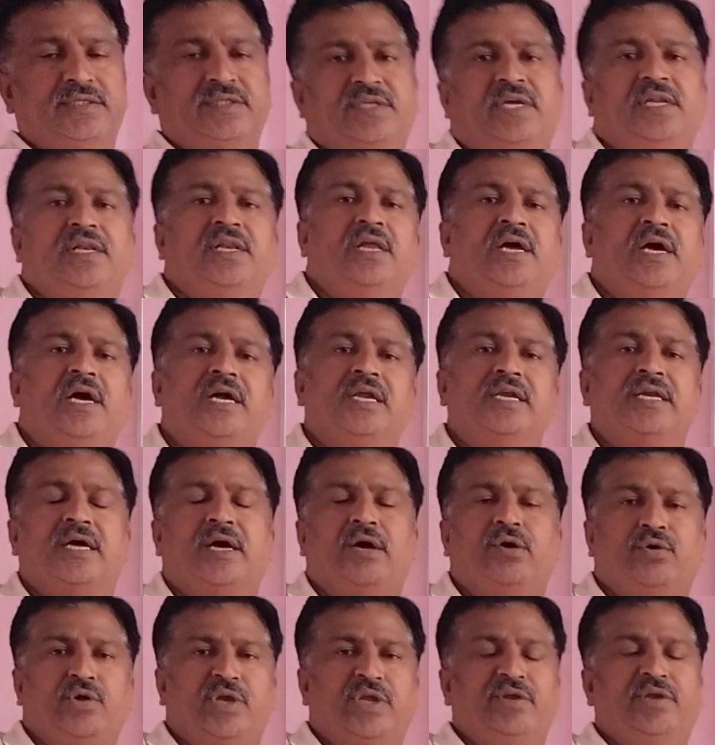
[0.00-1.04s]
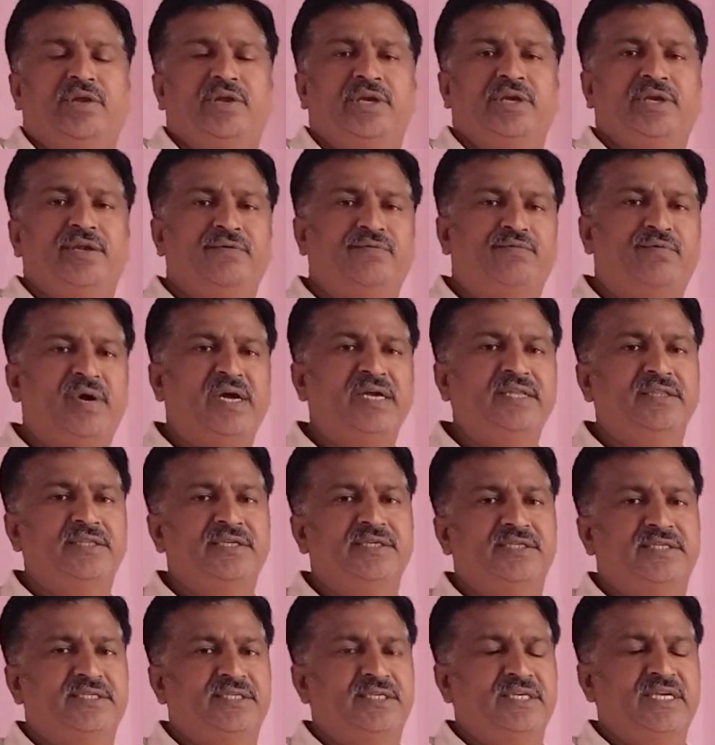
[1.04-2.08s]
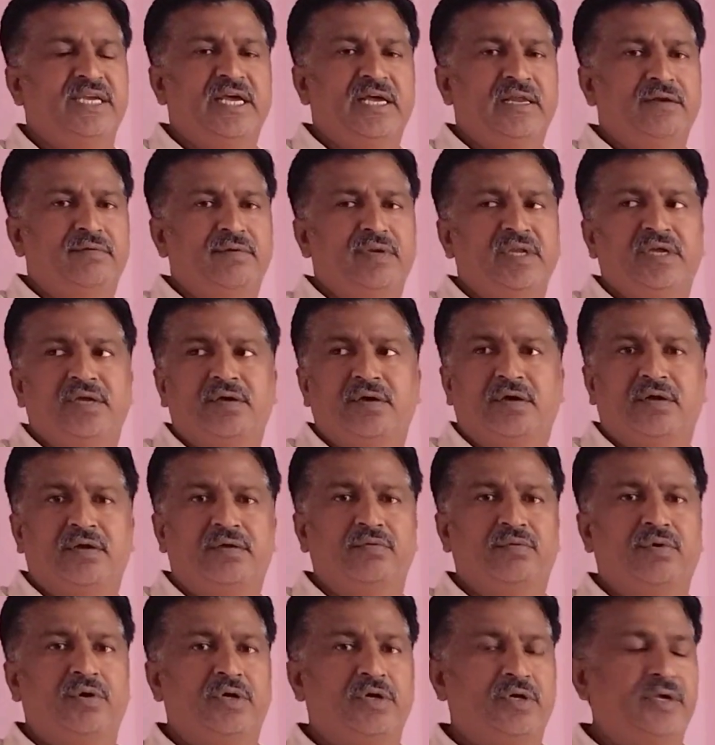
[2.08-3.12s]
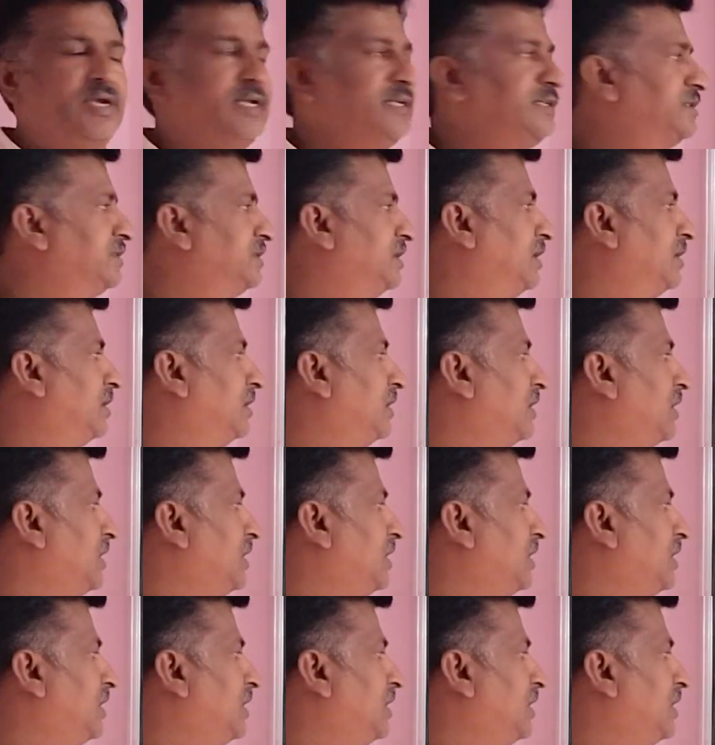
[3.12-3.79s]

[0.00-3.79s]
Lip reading: cell, and how can we define this galvanic or voltaic cell?